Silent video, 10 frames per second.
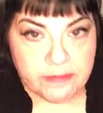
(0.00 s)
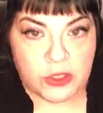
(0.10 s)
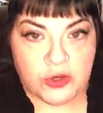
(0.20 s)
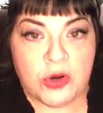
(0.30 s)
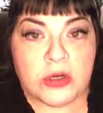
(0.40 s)

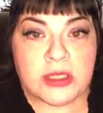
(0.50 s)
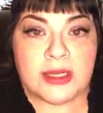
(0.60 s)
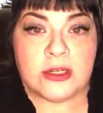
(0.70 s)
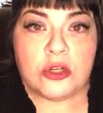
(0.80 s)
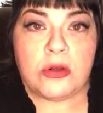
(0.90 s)
drew her
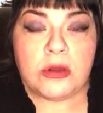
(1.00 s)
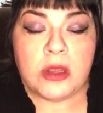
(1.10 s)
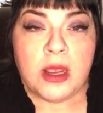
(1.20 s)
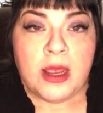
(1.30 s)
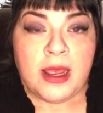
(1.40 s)
sigil
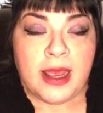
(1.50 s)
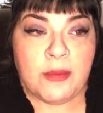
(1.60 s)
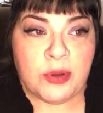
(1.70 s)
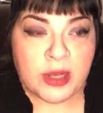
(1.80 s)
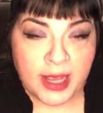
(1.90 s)
and
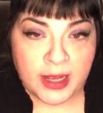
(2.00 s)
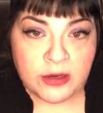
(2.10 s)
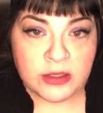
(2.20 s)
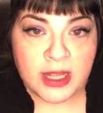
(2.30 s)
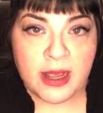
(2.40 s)
put
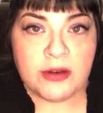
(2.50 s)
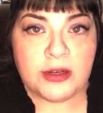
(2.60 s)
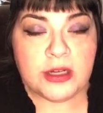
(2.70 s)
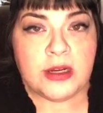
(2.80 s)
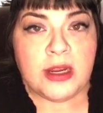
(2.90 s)
candles
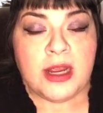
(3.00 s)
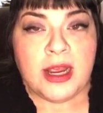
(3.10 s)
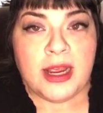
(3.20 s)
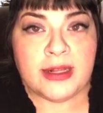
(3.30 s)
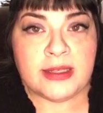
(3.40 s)
out
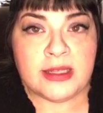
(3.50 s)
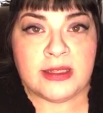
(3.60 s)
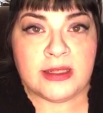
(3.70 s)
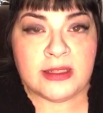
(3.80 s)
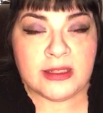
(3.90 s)
and
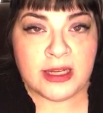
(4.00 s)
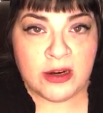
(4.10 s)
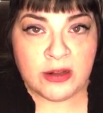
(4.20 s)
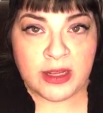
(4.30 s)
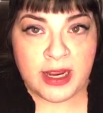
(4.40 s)

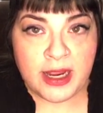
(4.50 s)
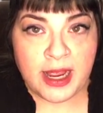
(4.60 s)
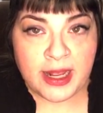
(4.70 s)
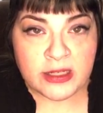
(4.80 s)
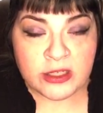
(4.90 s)
sincerely
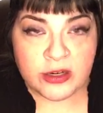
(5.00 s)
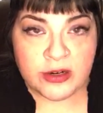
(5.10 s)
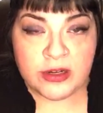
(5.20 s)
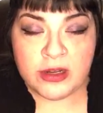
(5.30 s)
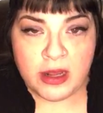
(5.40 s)
asked her
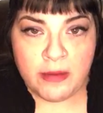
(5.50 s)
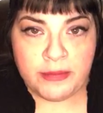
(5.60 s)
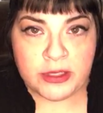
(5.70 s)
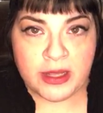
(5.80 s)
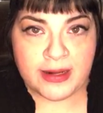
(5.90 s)
to come
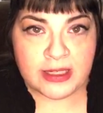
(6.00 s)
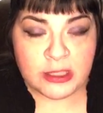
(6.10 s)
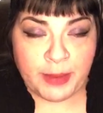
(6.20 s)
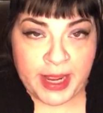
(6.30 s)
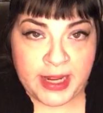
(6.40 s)
to that
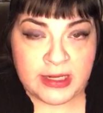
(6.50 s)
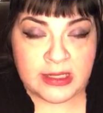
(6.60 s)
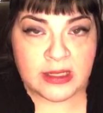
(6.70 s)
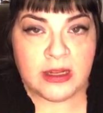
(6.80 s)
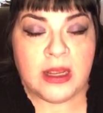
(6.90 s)

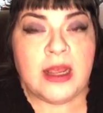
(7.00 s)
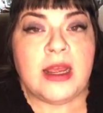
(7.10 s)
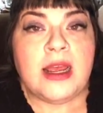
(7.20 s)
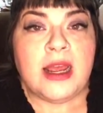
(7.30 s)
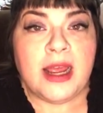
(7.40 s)
space
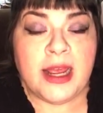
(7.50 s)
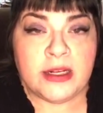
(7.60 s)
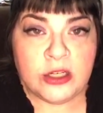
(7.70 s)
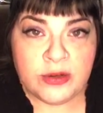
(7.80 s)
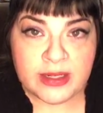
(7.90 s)
and
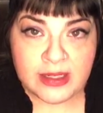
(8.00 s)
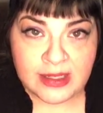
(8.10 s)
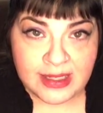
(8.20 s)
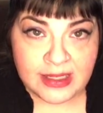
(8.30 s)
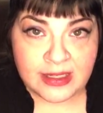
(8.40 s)
to
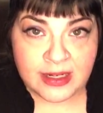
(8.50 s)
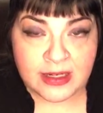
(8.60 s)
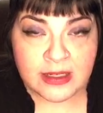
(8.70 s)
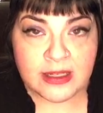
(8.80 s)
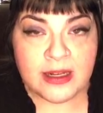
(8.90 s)
assist
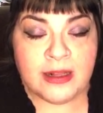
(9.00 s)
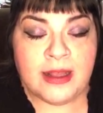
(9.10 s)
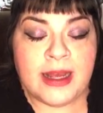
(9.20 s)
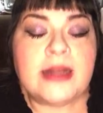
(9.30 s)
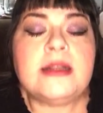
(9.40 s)
us, and
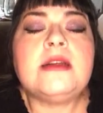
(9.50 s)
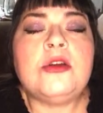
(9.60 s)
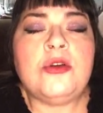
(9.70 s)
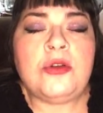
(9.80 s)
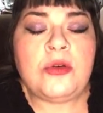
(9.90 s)
that
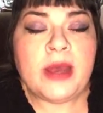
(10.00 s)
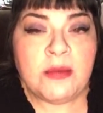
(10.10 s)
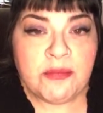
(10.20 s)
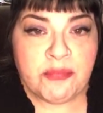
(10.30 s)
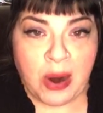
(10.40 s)
Hoodoo
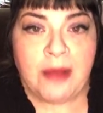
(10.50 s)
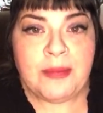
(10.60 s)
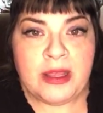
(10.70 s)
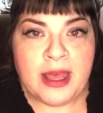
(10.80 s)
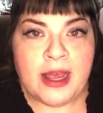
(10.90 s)
had brought
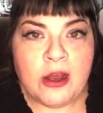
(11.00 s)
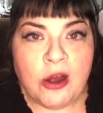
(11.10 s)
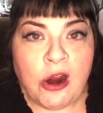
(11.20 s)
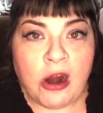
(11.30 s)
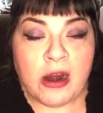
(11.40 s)
me that
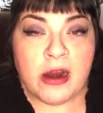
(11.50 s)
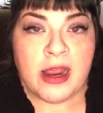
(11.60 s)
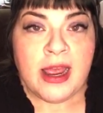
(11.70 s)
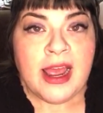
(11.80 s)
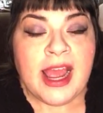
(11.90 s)
car,
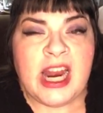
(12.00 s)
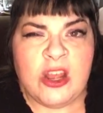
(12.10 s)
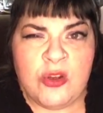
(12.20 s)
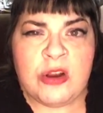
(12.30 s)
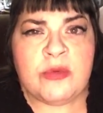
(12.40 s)
and
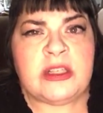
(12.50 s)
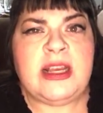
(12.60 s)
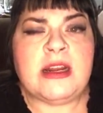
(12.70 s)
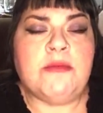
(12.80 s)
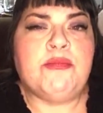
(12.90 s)
Hoodoo was
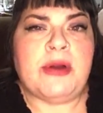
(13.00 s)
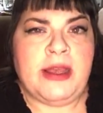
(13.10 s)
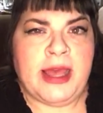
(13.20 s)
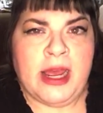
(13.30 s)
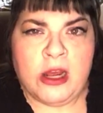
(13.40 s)
going to bring
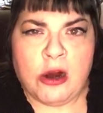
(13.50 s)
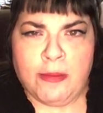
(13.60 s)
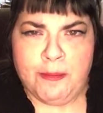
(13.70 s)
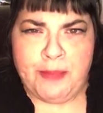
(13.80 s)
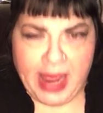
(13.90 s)
that car
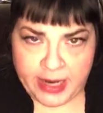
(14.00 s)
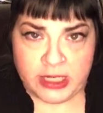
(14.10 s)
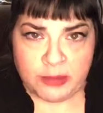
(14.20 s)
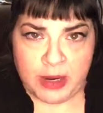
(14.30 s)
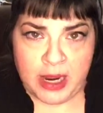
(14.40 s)
back
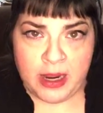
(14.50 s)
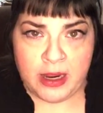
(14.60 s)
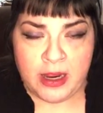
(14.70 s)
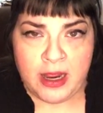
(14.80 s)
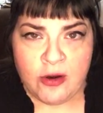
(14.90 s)
to me,
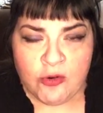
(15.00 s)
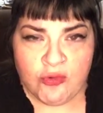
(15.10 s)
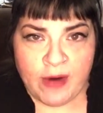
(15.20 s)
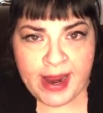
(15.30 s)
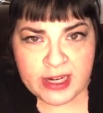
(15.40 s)

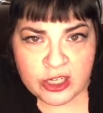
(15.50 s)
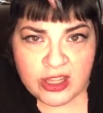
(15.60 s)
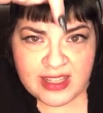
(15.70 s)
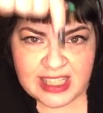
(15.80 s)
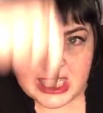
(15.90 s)
right to
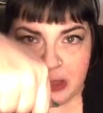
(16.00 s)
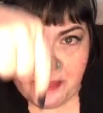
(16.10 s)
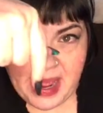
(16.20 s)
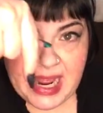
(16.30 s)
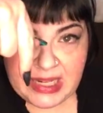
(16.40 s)
the
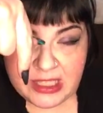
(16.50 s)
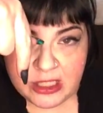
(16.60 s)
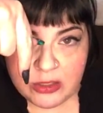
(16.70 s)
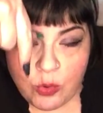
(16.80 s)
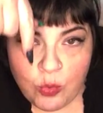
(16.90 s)

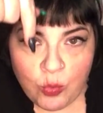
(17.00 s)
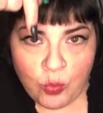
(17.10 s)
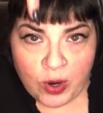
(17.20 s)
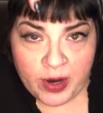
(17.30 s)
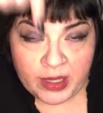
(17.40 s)
space
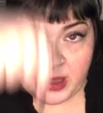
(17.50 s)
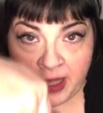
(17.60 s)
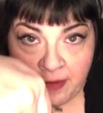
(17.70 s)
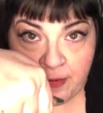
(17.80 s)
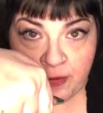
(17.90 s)
where it
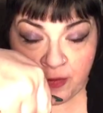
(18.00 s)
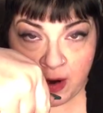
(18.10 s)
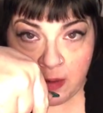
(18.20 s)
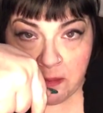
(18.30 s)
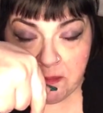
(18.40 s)
left
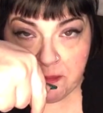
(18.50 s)
from.